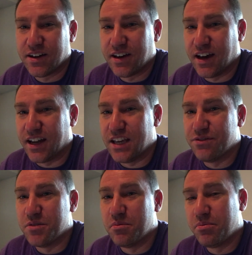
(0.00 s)
got
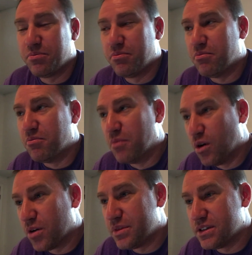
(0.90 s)
even
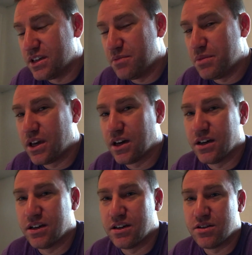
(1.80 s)
more busy
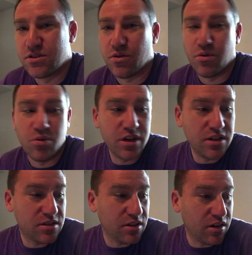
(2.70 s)
because we
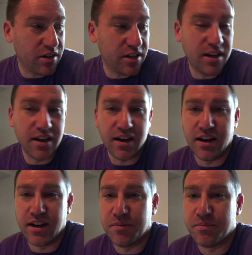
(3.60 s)
started
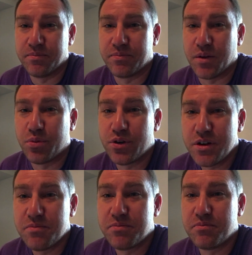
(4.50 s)
a
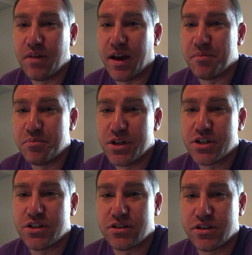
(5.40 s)
pretty
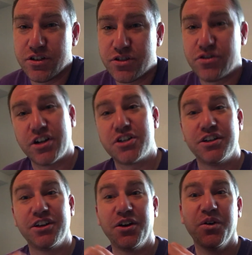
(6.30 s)
ambitious
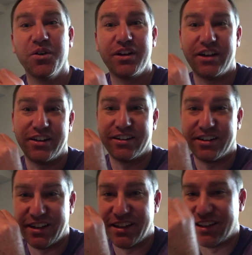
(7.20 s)
construction goal
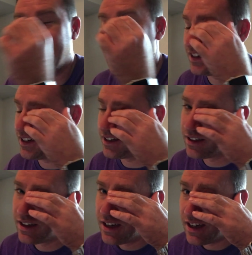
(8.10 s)
here in
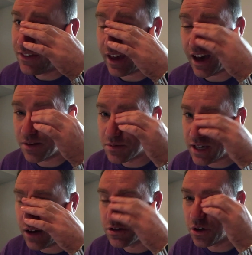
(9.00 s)
the Adams
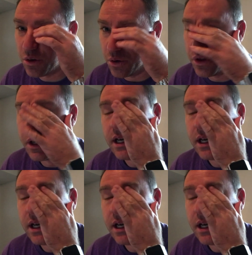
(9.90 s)
household.